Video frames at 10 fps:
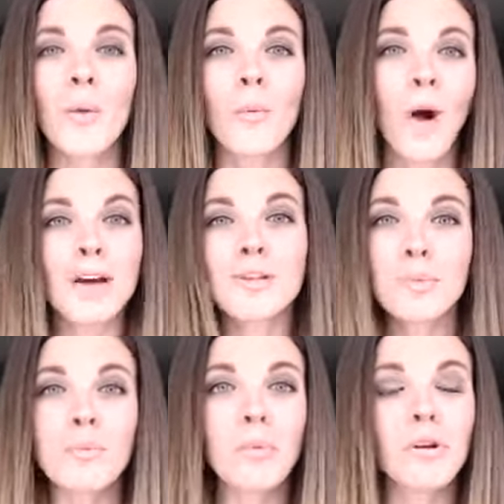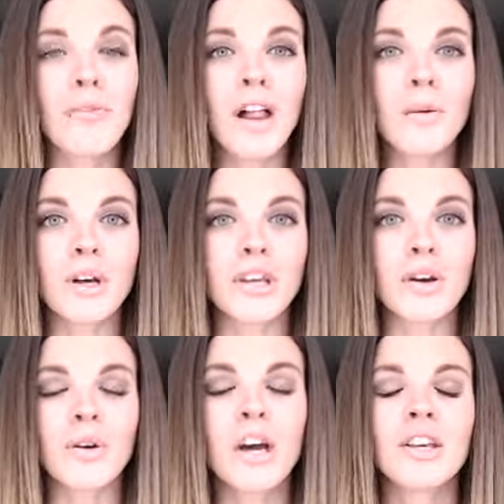Why should people be following
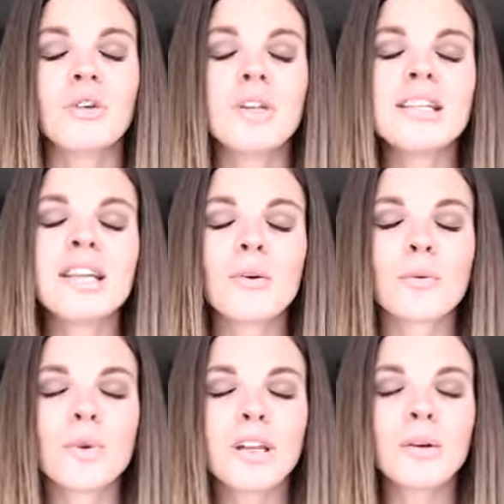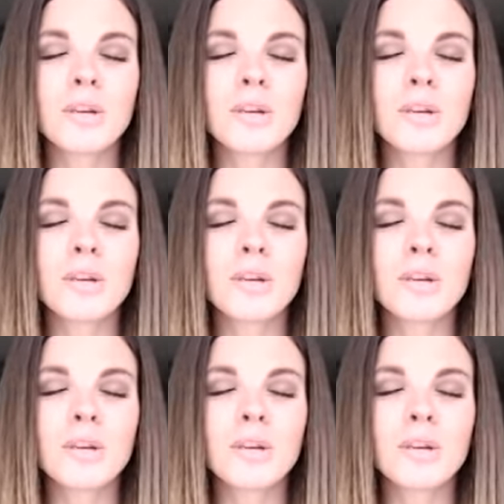you? You need to get really,